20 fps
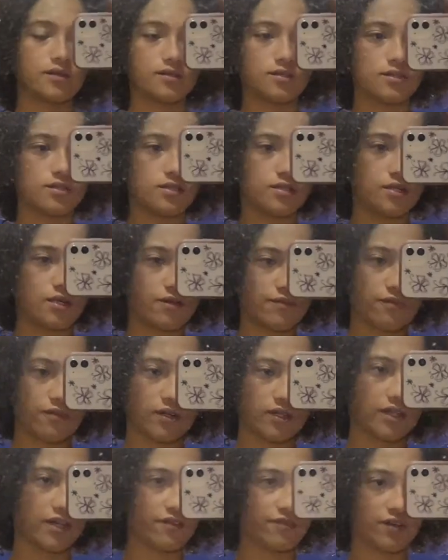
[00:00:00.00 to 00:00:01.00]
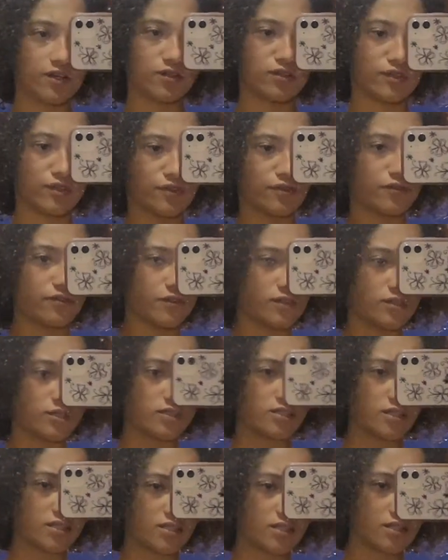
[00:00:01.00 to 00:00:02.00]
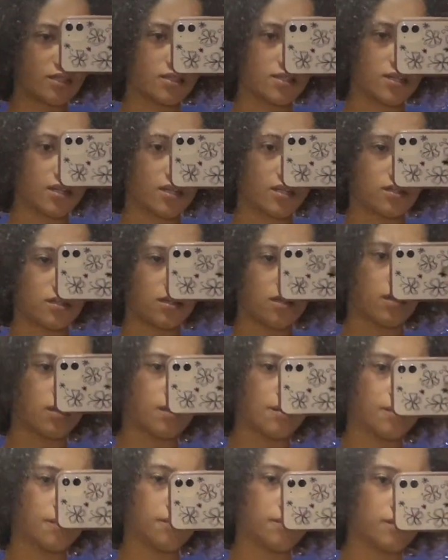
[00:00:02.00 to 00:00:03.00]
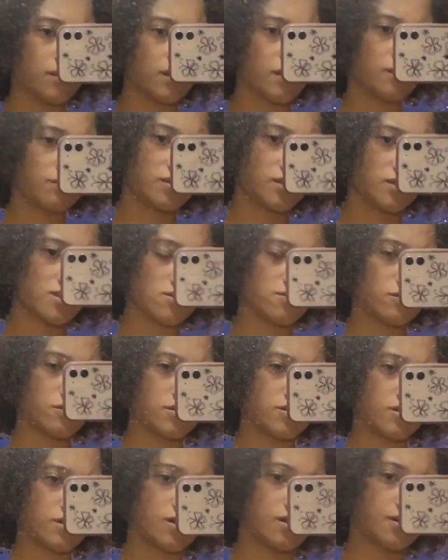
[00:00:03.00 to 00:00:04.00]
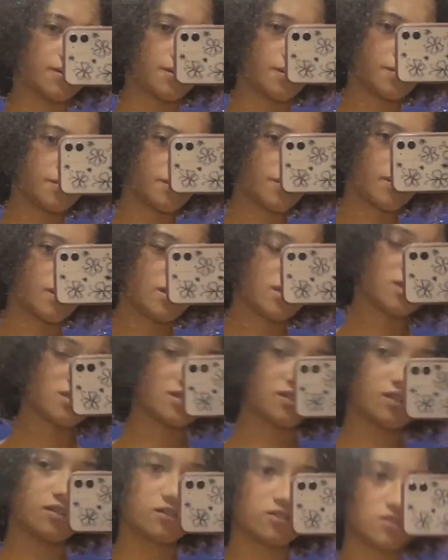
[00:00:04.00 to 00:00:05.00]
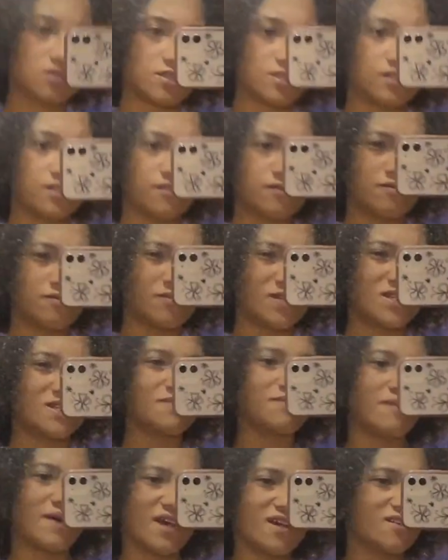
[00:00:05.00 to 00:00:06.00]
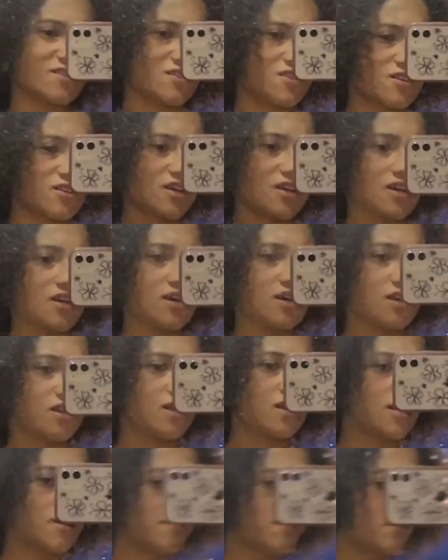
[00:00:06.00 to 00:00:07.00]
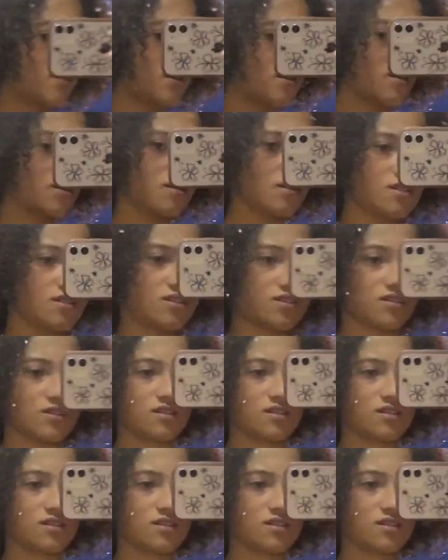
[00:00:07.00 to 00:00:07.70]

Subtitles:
this is my like final outfit. It just has like a tank top and then I put this one on top. It's like long sleeve, but it's mesh. I have this and